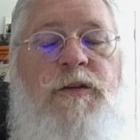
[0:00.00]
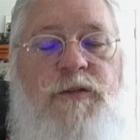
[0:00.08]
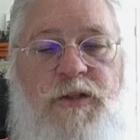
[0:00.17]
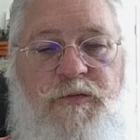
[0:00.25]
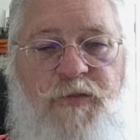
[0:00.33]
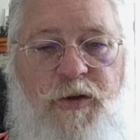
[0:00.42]
You
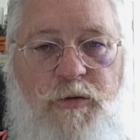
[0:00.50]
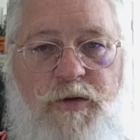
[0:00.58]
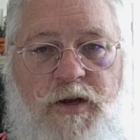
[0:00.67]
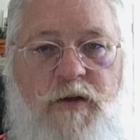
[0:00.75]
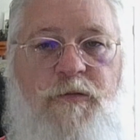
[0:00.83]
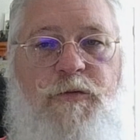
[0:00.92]
should feel
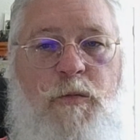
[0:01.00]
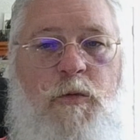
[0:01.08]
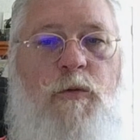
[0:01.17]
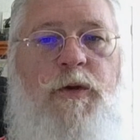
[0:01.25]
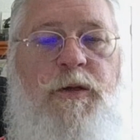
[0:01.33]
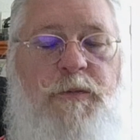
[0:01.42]

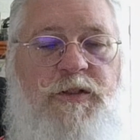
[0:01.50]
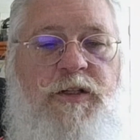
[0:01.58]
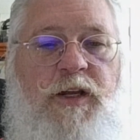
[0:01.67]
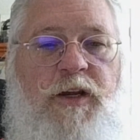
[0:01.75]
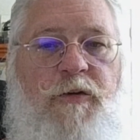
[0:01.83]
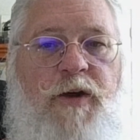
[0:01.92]
comfortable when the
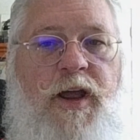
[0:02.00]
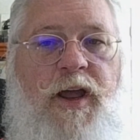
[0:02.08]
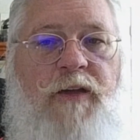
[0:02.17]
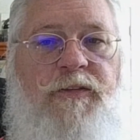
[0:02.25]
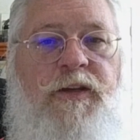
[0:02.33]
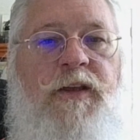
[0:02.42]
machine
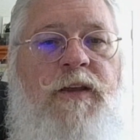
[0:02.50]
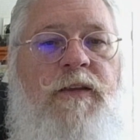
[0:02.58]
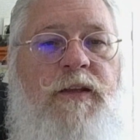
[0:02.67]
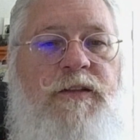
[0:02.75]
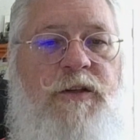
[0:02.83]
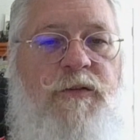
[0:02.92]
arrives,
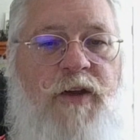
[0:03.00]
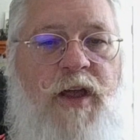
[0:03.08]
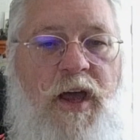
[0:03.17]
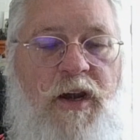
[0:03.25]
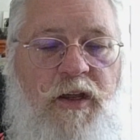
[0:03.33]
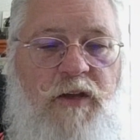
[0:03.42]
that you've
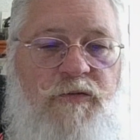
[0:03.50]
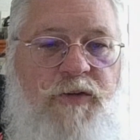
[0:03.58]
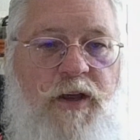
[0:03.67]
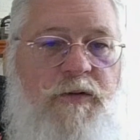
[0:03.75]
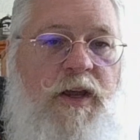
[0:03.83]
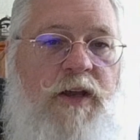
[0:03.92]
got a good
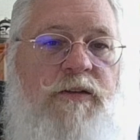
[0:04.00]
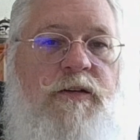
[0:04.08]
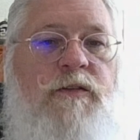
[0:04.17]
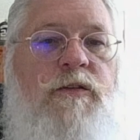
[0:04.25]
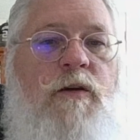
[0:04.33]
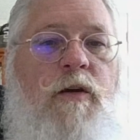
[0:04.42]

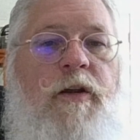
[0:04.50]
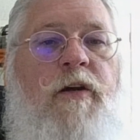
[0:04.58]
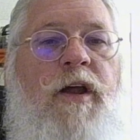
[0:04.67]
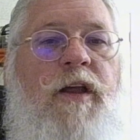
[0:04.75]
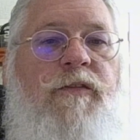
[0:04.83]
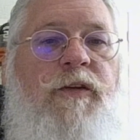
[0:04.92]
foundation to start
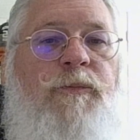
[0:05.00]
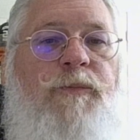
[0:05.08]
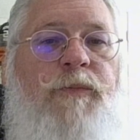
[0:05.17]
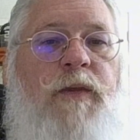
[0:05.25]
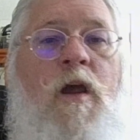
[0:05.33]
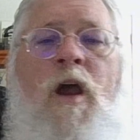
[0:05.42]
engraving.
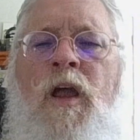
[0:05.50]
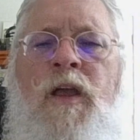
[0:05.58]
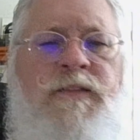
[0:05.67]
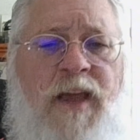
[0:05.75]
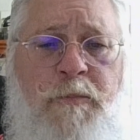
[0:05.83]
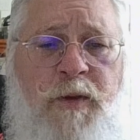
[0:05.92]

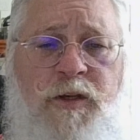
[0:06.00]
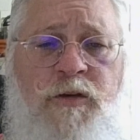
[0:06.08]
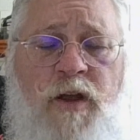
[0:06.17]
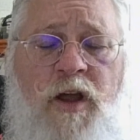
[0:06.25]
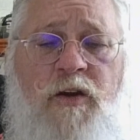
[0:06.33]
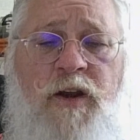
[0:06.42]
Does that mean
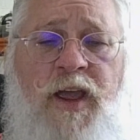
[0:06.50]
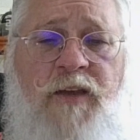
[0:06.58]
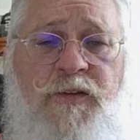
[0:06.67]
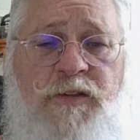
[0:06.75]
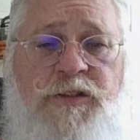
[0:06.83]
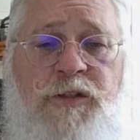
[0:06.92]
you're not going to
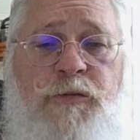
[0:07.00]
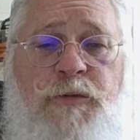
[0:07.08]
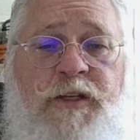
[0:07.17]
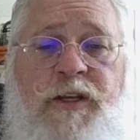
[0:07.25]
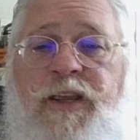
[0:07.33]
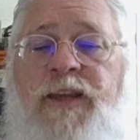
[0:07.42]
have issues
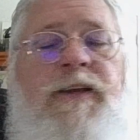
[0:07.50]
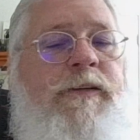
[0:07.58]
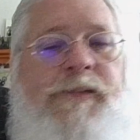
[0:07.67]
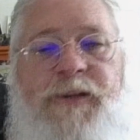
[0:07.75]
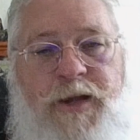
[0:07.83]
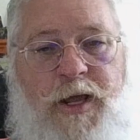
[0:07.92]
when you get it?
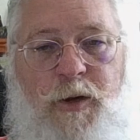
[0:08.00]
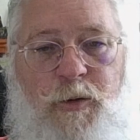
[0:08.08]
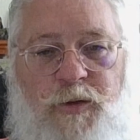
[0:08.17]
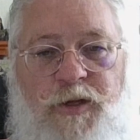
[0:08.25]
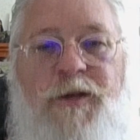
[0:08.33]
No.